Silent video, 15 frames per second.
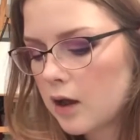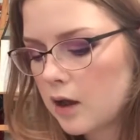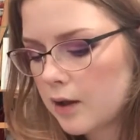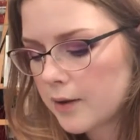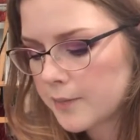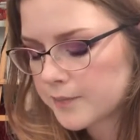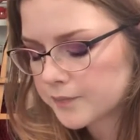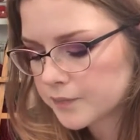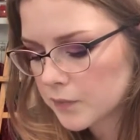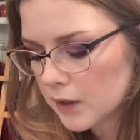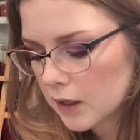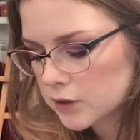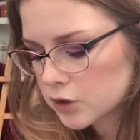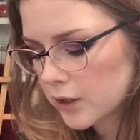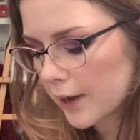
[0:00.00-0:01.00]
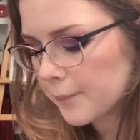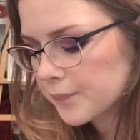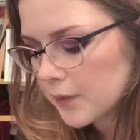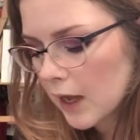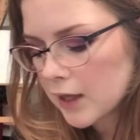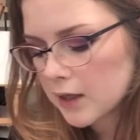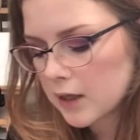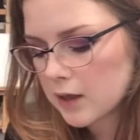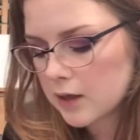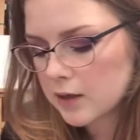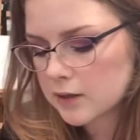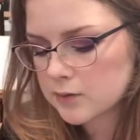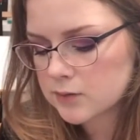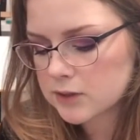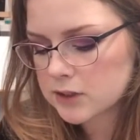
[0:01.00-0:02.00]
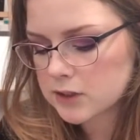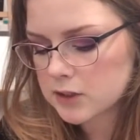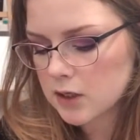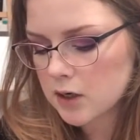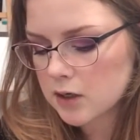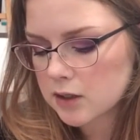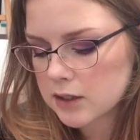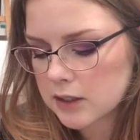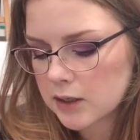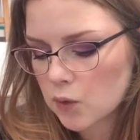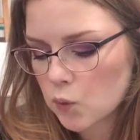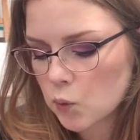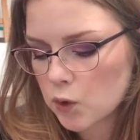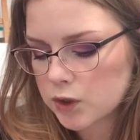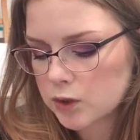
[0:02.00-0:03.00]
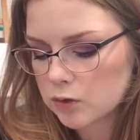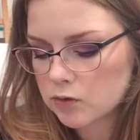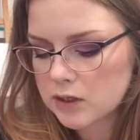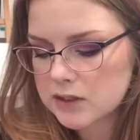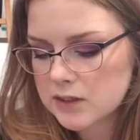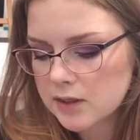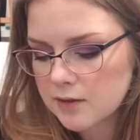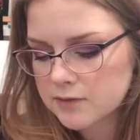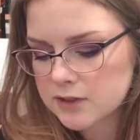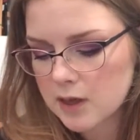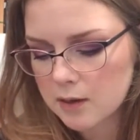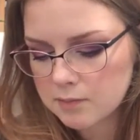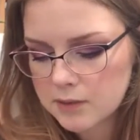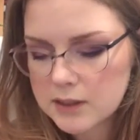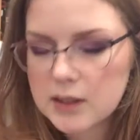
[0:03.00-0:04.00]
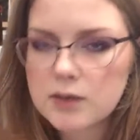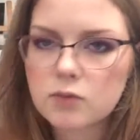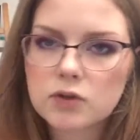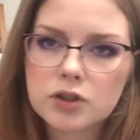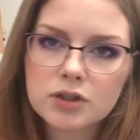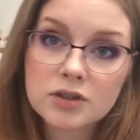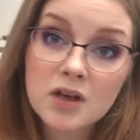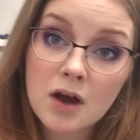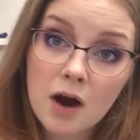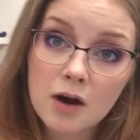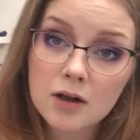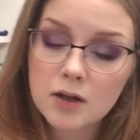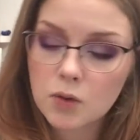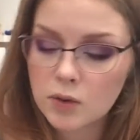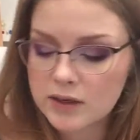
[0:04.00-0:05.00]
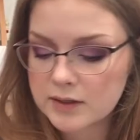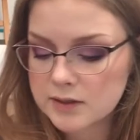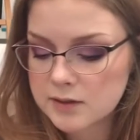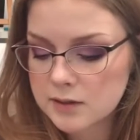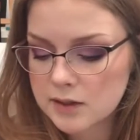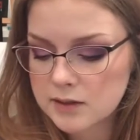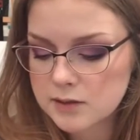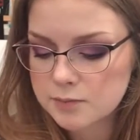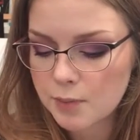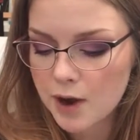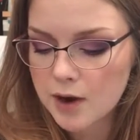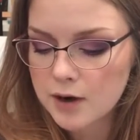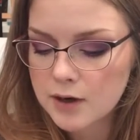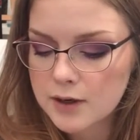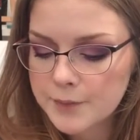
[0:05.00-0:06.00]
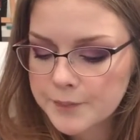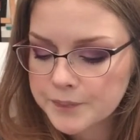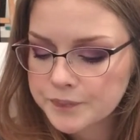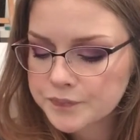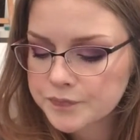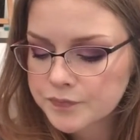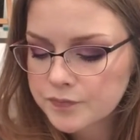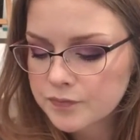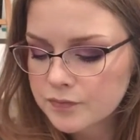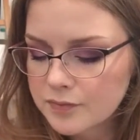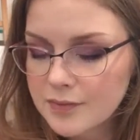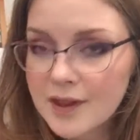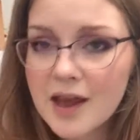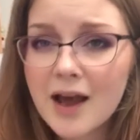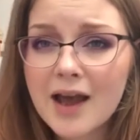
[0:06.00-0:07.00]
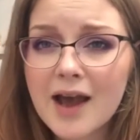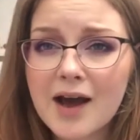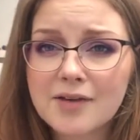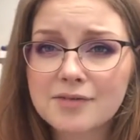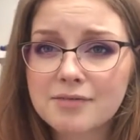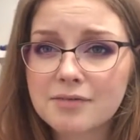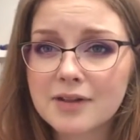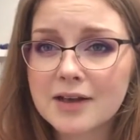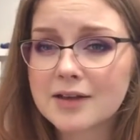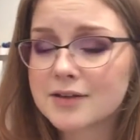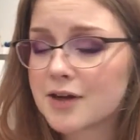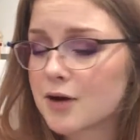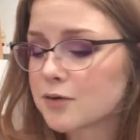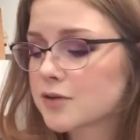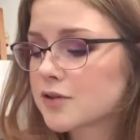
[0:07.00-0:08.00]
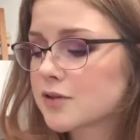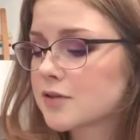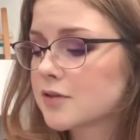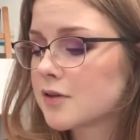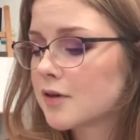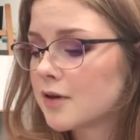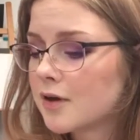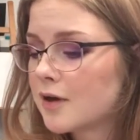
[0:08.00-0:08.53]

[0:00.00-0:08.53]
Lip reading: So we're starting with the Crazy Loves Company, which is Harley Quinn inspired. I have like notes